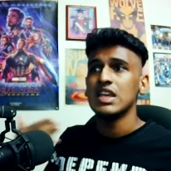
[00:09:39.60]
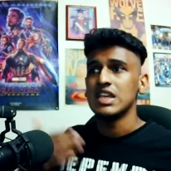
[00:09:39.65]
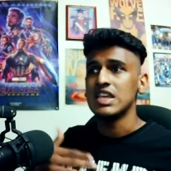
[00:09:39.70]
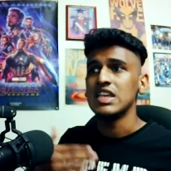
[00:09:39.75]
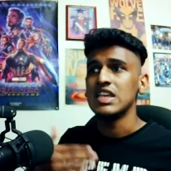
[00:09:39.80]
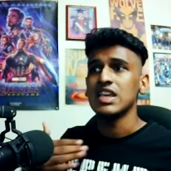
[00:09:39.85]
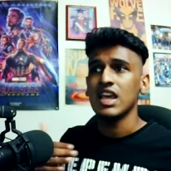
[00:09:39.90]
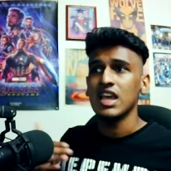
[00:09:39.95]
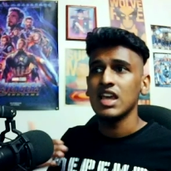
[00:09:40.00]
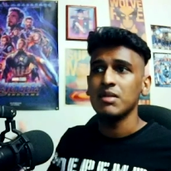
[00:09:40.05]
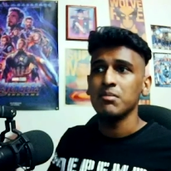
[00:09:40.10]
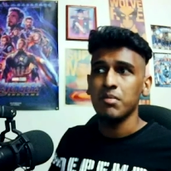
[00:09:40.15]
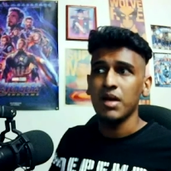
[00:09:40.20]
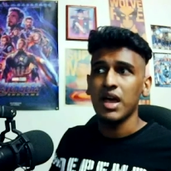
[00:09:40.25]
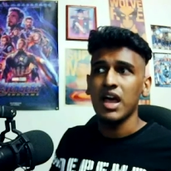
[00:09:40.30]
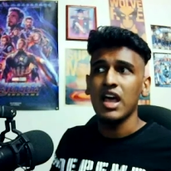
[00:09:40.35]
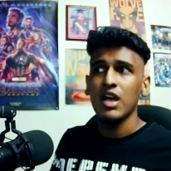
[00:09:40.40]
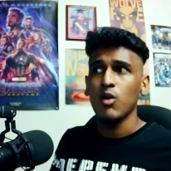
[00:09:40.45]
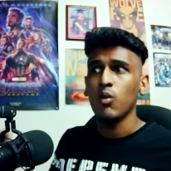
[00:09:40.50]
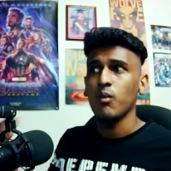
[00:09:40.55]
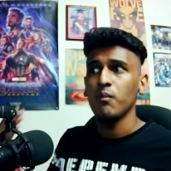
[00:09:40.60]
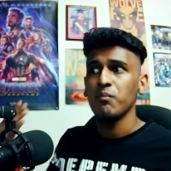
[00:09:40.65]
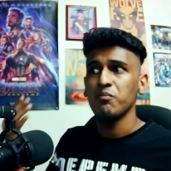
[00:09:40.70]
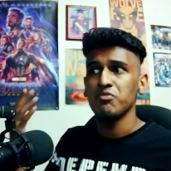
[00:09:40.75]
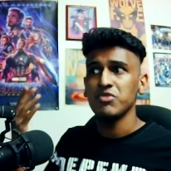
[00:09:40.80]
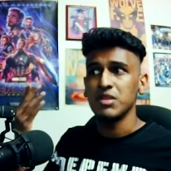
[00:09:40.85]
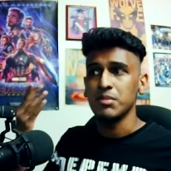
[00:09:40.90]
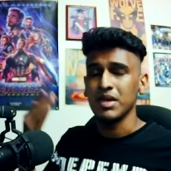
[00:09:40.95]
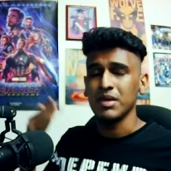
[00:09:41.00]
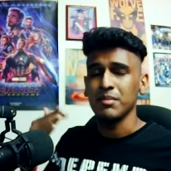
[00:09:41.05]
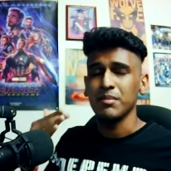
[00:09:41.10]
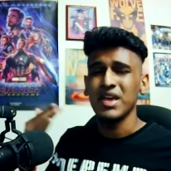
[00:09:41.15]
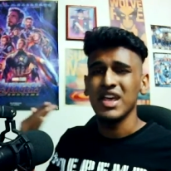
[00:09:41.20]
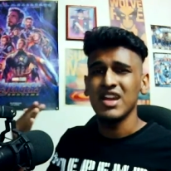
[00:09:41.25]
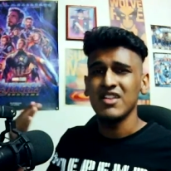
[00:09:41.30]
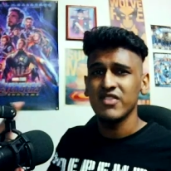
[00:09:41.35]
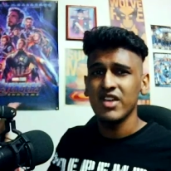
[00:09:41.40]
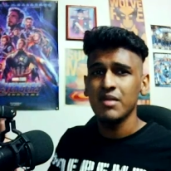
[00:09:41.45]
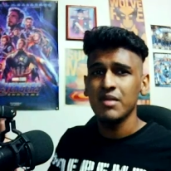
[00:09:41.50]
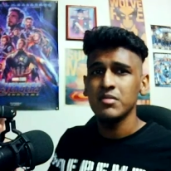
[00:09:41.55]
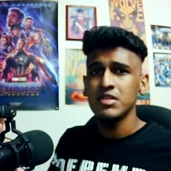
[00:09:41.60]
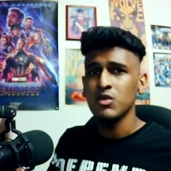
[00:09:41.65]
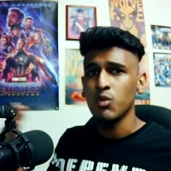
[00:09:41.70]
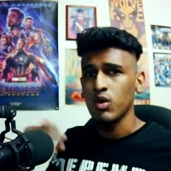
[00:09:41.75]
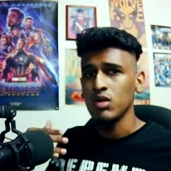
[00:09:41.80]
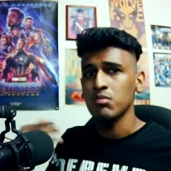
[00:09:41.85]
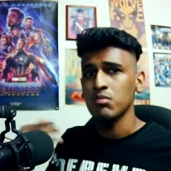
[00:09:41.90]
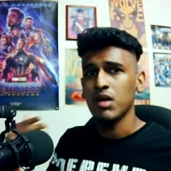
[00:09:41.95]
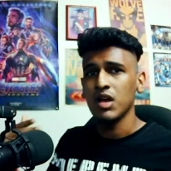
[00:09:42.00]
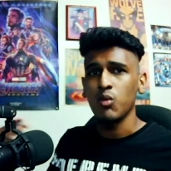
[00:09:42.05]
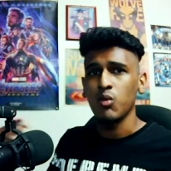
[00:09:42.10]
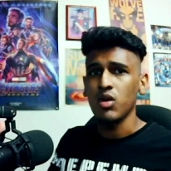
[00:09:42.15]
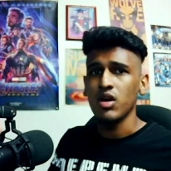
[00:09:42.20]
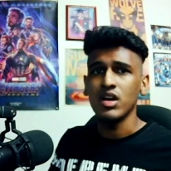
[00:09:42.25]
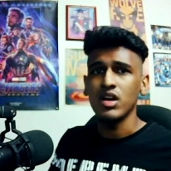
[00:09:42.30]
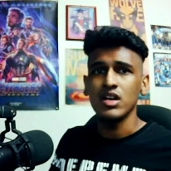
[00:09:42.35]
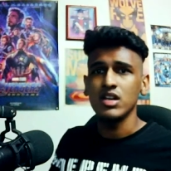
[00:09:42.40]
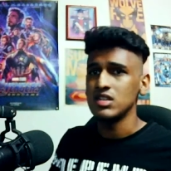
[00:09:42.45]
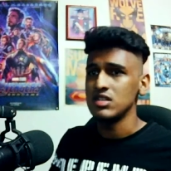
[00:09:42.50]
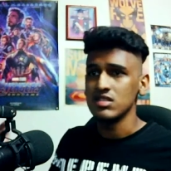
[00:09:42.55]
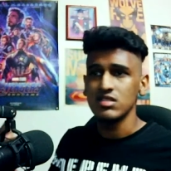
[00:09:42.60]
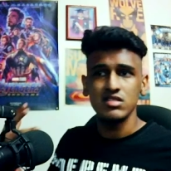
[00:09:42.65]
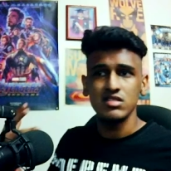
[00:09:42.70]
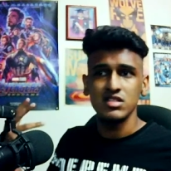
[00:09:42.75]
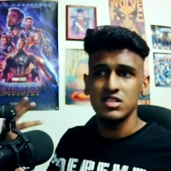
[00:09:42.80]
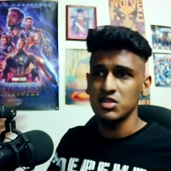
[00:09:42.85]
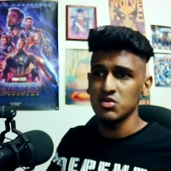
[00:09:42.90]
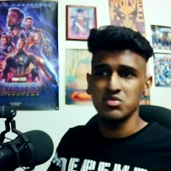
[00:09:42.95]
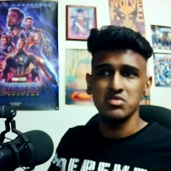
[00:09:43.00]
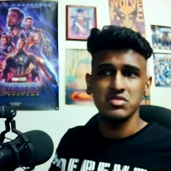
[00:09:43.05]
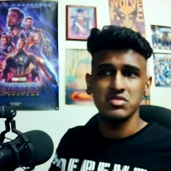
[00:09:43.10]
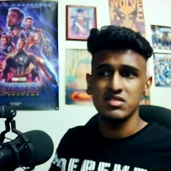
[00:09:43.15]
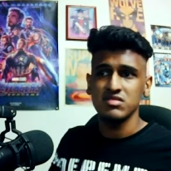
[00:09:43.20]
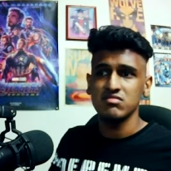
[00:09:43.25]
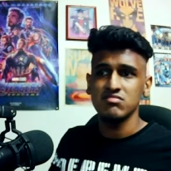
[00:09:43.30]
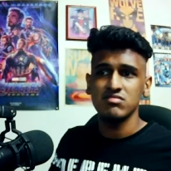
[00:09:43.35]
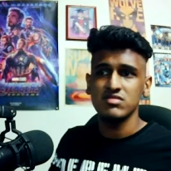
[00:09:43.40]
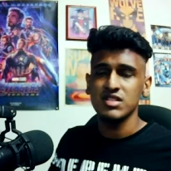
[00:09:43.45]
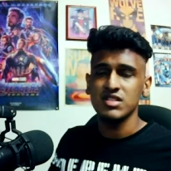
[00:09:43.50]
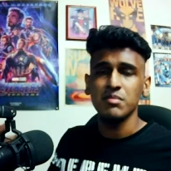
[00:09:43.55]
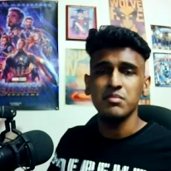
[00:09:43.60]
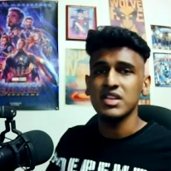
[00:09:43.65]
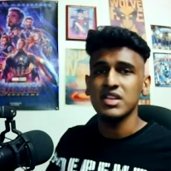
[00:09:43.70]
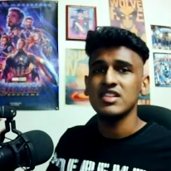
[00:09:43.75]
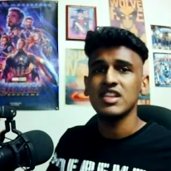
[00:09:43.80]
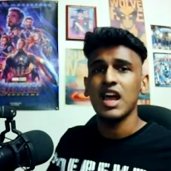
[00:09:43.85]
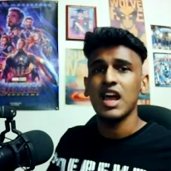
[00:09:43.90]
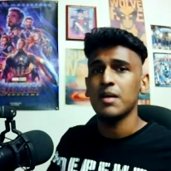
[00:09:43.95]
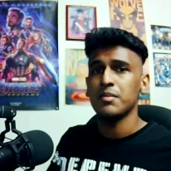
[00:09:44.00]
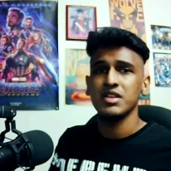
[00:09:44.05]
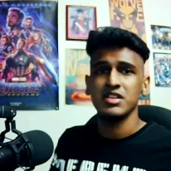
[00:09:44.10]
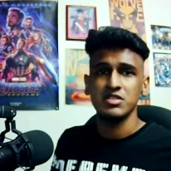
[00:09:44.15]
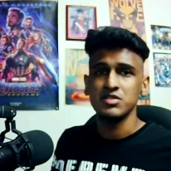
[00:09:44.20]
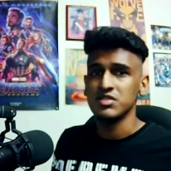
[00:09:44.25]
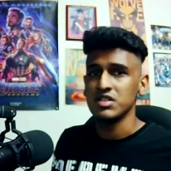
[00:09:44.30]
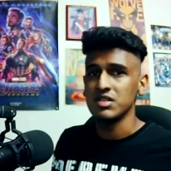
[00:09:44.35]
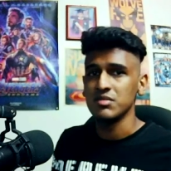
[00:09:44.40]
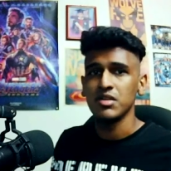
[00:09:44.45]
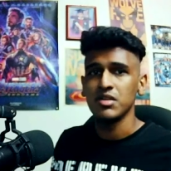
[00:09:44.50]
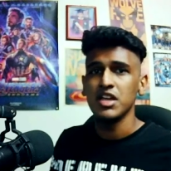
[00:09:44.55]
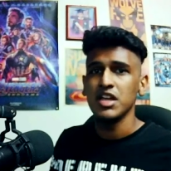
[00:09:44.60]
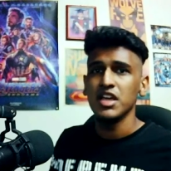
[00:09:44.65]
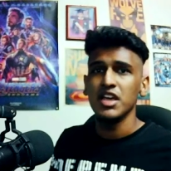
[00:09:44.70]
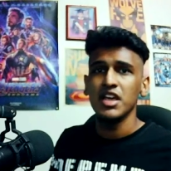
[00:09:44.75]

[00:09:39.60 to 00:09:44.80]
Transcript: he came back, the McMahon family one by one is you know just something is happening to them.